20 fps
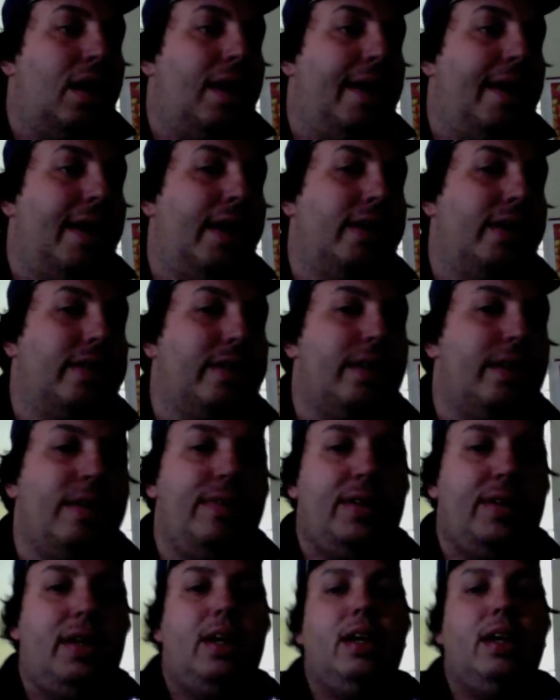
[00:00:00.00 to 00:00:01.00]
and
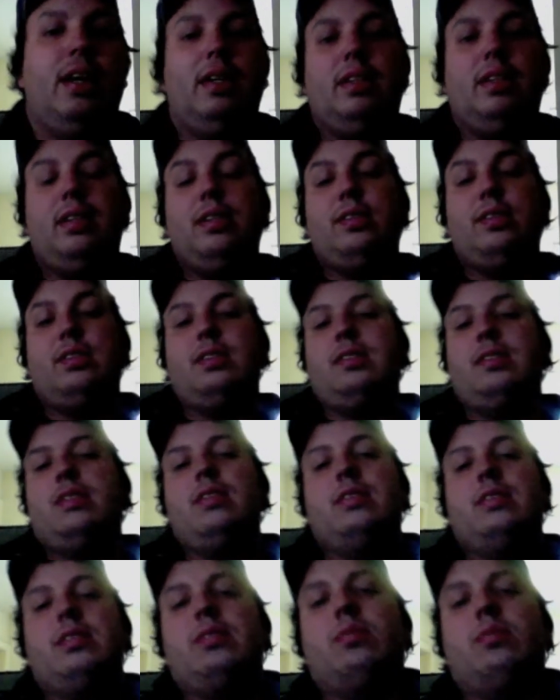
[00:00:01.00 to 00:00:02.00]
this
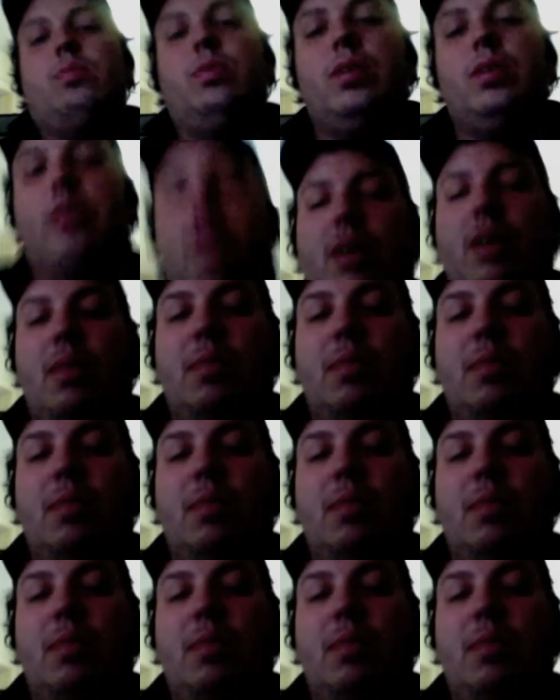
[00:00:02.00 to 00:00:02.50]
is really